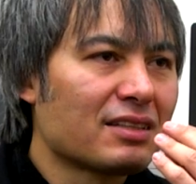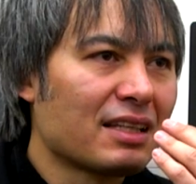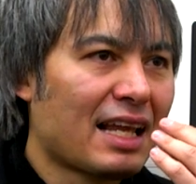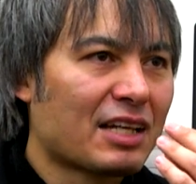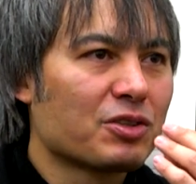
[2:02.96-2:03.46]
to
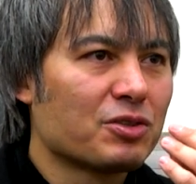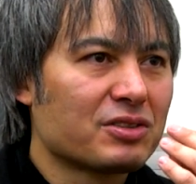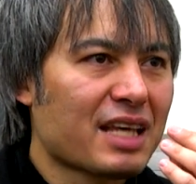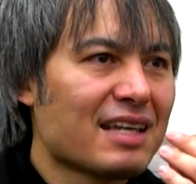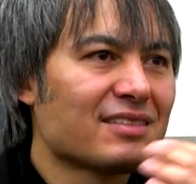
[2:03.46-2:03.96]
the electrical
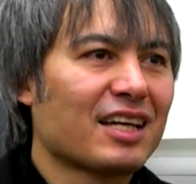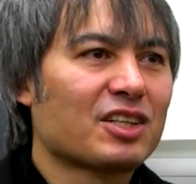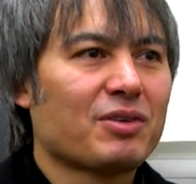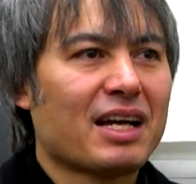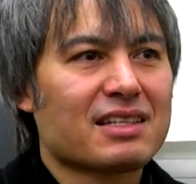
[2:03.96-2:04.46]
taste
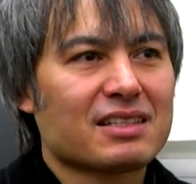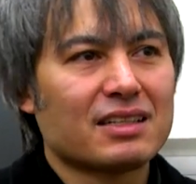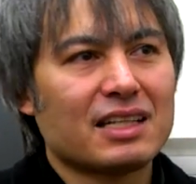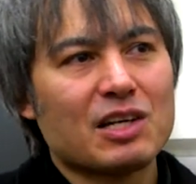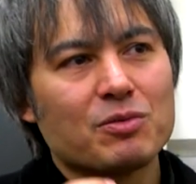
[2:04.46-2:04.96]

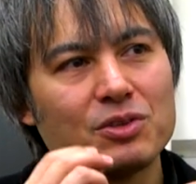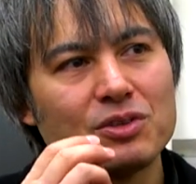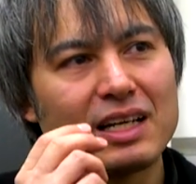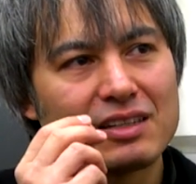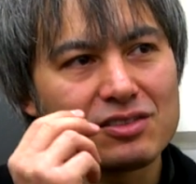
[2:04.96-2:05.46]
actuation, it
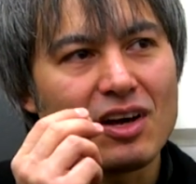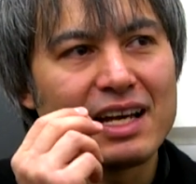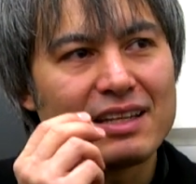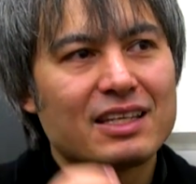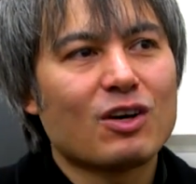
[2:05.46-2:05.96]
will
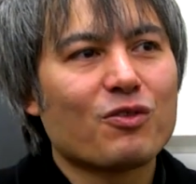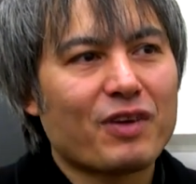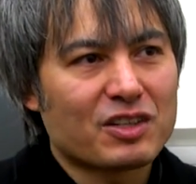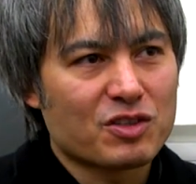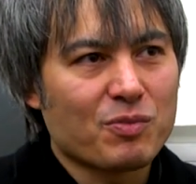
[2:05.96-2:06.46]
excite the
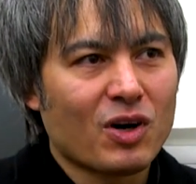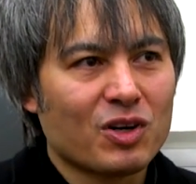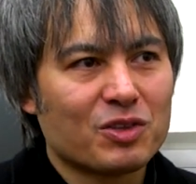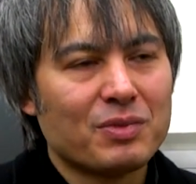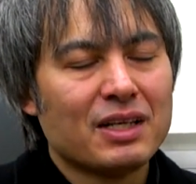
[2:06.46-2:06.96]
olfactory
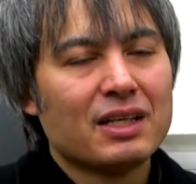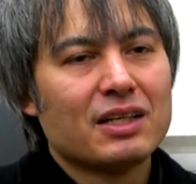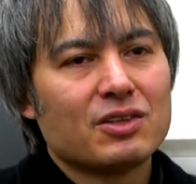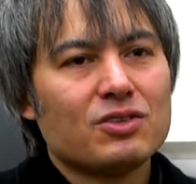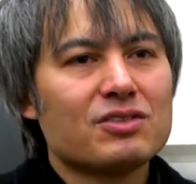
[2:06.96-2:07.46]
bulb
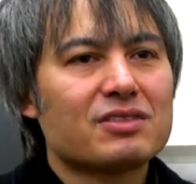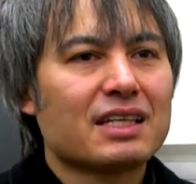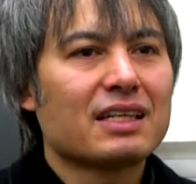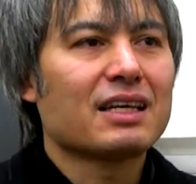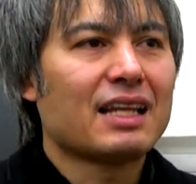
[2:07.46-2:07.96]

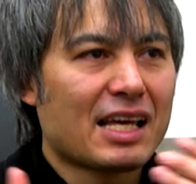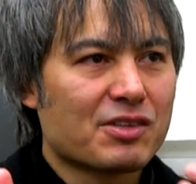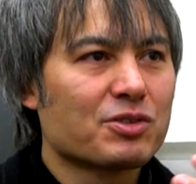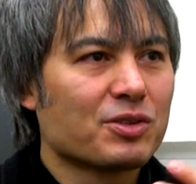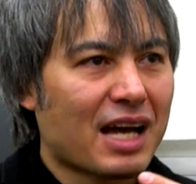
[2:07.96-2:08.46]
using
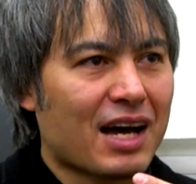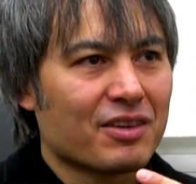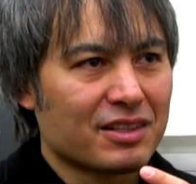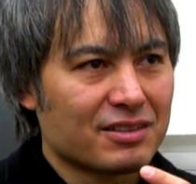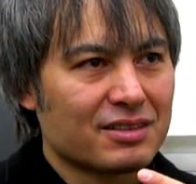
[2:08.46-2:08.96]
electrical
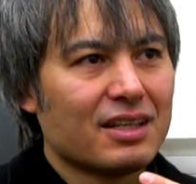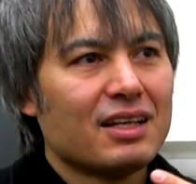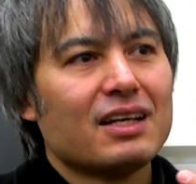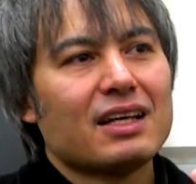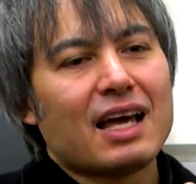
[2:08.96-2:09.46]
currents
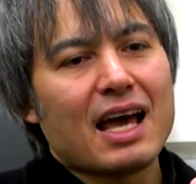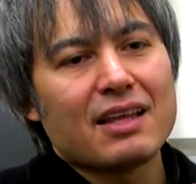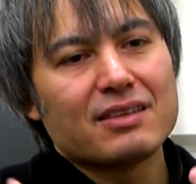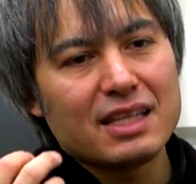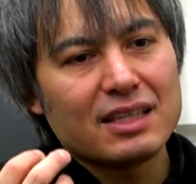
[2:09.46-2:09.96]

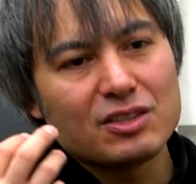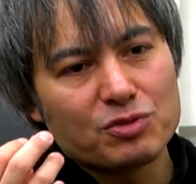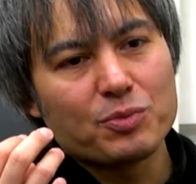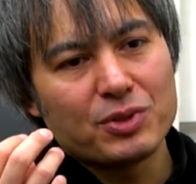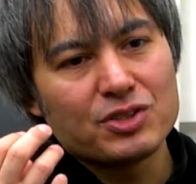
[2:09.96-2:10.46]
and then
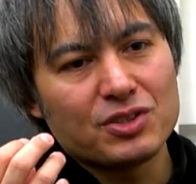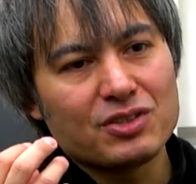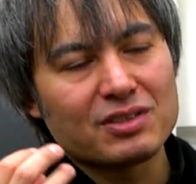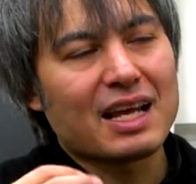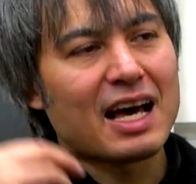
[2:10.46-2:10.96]
this will
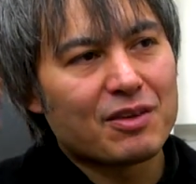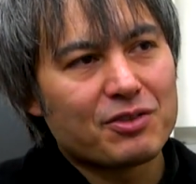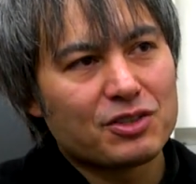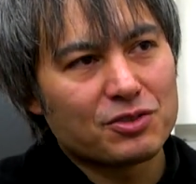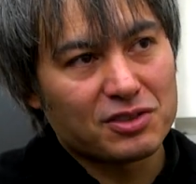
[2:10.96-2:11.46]
produce an
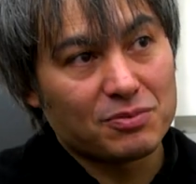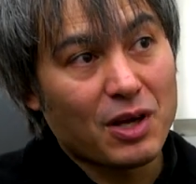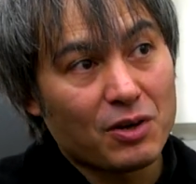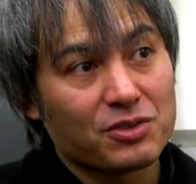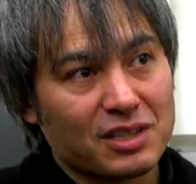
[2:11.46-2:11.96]
artificial
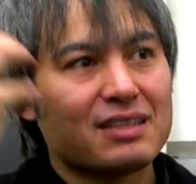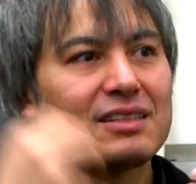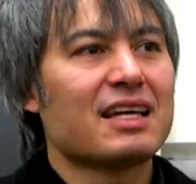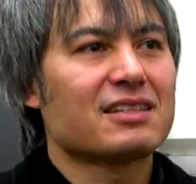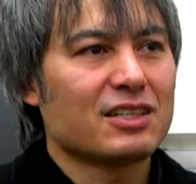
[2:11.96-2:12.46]
smell
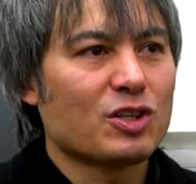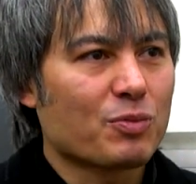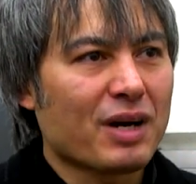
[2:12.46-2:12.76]
sensation in your